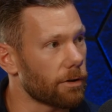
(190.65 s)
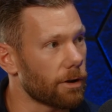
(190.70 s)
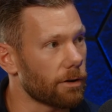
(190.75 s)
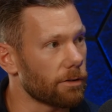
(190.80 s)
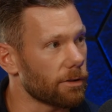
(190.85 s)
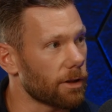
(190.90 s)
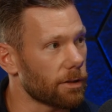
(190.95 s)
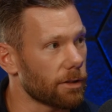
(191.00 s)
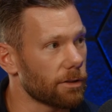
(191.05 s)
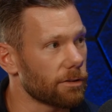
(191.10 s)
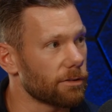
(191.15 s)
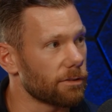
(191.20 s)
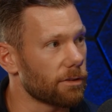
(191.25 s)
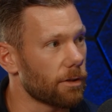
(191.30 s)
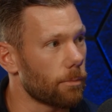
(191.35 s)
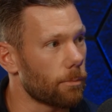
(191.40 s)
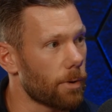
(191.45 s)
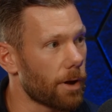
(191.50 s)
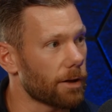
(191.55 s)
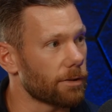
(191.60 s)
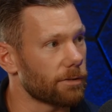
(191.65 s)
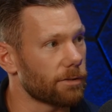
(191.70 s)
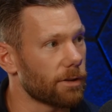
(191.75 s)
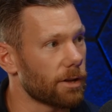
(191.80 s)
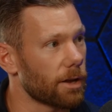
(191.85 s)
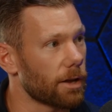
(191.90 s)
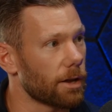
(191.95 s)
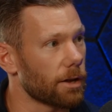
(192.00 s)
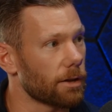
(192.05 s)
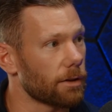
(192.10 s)
And I was like, this is the best
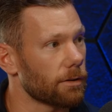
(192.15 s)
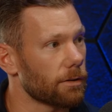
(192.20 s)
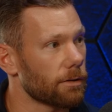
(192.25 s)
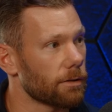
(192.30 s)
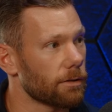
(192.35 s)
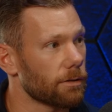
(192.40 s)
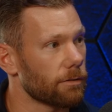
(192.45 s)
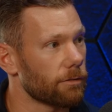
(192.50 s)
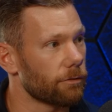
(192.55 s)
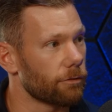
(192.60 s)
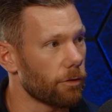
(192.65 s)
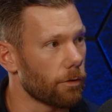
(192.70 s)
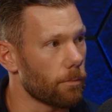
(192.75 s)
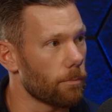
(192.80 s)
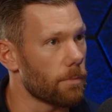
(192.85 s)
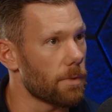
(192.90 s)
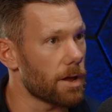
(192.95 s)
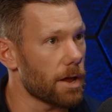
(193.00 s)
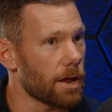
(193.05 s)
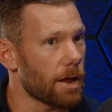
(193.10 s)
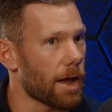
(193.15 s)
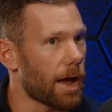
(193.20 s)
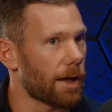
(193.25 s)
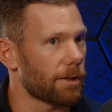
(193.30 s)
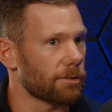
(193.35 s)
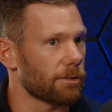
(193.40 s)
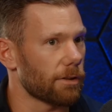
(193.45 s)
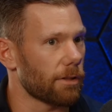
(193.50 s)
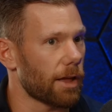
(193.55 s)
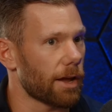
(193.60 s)
thing for me
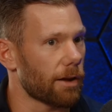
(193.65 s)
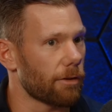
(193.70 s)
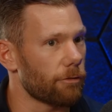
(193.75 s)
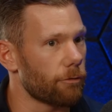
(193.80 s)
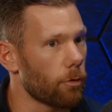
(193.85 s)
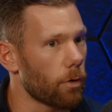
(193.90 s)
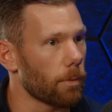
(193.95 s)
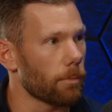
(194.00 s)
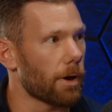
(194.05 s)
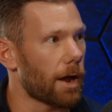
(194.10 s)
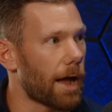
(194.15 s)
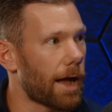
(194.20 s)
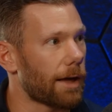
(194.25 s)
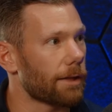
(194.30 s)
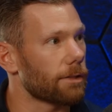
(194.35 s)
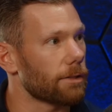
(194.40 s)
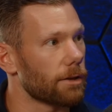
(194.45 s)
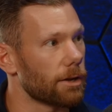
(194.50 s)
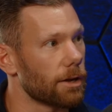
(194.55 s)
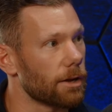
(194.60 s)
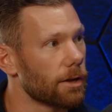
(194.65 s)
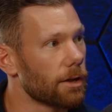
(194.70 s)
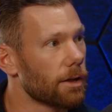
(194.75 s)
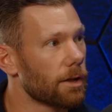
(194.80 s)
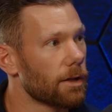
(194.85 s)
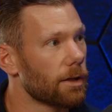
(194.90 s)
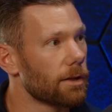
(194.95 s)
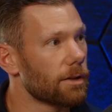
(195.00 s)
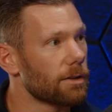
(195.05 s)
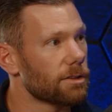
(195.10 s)
as a former athlete
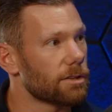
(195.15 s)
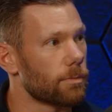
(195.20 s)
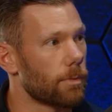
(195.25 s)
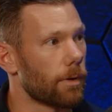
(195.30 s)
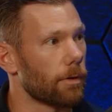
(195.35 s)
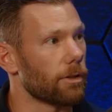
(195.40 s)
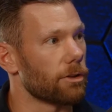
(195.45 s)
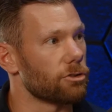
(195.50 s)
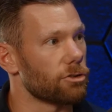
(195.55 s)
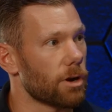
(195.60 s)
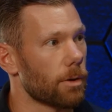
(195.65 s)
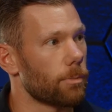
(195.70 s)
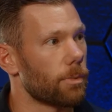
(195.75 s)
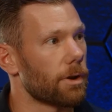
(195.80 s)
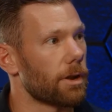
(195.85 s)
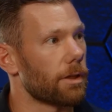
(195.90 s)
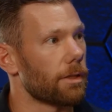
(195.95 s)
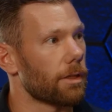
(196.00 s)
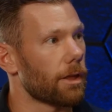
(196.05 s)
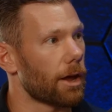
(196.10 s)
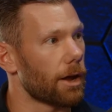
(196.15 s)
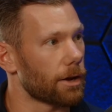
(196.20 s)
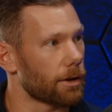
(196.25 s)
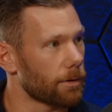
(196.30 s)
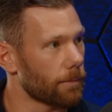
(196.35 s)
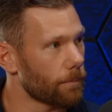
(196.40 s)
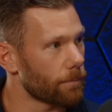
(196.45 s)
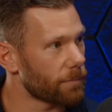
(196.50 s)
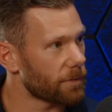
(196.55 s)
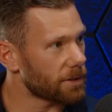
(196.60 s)
to be able to jump in and
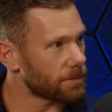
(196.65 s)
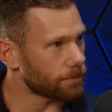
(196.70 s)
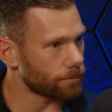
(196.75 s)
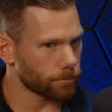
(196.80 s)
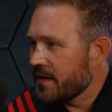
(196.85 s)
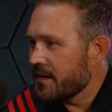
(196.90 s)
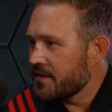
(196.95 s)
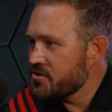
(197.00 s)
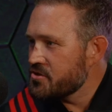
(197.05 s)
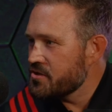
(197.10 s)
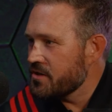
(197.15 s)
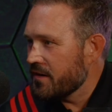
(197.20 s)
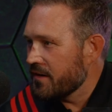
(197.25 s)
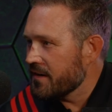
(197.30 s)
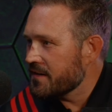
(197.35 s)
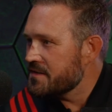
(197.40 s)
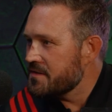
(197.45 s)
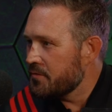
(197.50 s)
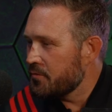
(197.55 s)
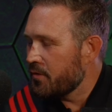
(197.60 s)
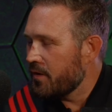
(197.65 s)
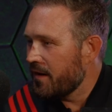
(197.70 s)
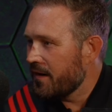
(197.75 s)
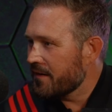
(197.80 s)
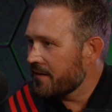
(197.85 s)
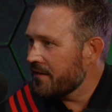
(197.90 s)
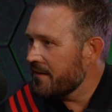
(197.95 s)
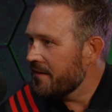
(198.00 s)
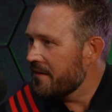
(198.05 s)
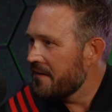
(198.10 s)
took to it like a shark to
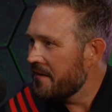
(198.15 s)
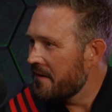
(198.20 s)
water.